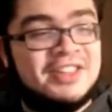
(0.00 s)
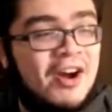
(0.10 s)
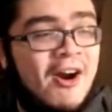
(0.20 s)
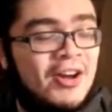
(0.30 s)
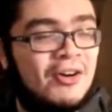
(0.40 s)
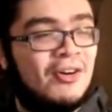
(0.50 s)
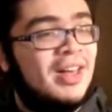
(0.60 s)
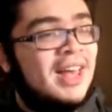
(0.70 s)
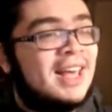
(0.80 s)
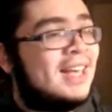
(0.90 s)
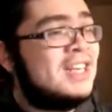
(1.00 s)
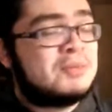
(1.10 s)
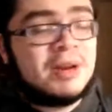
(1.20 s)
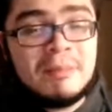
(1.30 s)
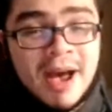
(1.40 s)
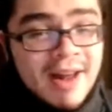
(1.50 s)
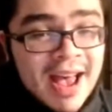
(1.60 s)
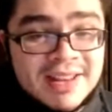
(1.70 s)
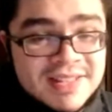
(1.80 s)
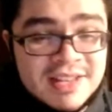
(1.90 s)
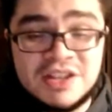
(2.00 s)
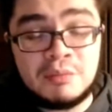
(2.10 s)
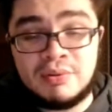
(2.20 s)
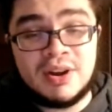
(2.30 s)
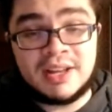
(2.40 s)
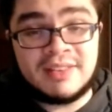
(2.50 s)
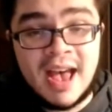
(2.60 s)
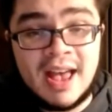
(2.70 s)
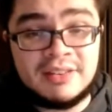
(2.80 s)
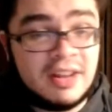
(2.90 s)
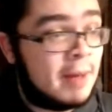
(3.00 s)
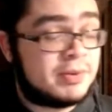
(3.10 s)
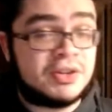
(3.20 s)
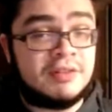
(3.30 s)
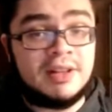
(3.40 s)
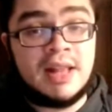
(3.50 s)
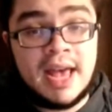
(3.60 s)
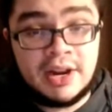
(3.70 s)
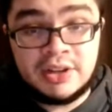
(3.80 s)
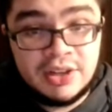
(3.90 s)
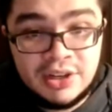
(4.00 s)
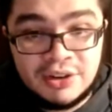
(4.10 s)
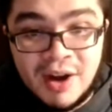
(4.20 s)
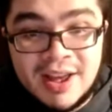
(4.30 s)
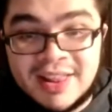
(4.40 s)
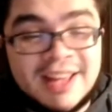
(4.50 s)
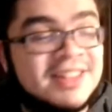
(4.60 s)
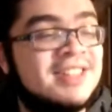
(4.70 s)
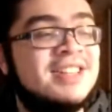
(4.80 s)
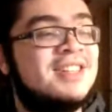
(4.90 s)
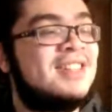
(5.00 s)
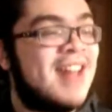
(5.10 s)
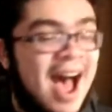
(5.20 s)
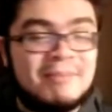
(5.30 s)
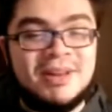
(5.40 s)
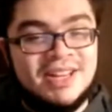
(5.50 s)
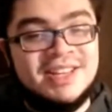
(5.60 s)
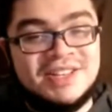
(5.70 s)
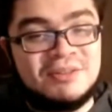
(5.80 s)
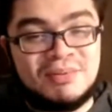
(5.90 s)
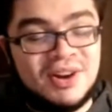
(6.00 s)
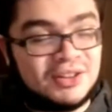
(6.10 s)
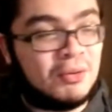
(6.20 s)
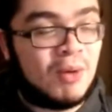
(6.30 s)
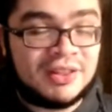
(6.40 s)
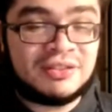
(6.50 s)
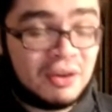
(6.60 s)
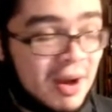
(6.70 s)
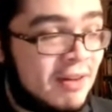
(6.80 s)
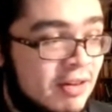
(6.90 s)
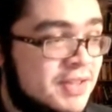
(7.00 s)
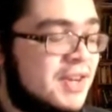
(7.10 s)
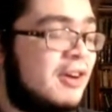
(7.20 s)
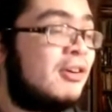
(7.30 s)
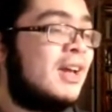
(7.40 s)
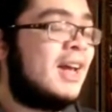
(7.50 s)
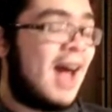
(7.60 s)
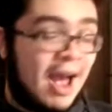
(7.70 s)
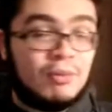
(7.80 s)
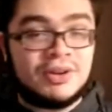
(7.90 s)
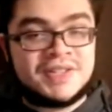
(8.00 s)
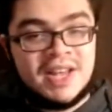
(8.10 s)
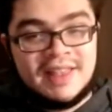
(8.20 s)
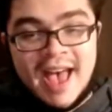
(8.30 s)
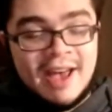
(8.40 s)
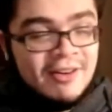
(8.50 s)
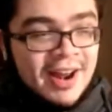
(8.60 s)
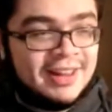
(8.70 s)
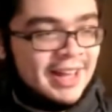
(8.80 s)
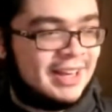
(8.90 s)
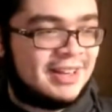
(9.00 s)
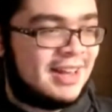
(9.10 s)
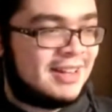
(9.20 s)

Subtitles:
the article, he's been about as easy to predict as an episode of Atlanta, right? Like, this has not been easy to predict whatsoever, so I will say that, right? Like,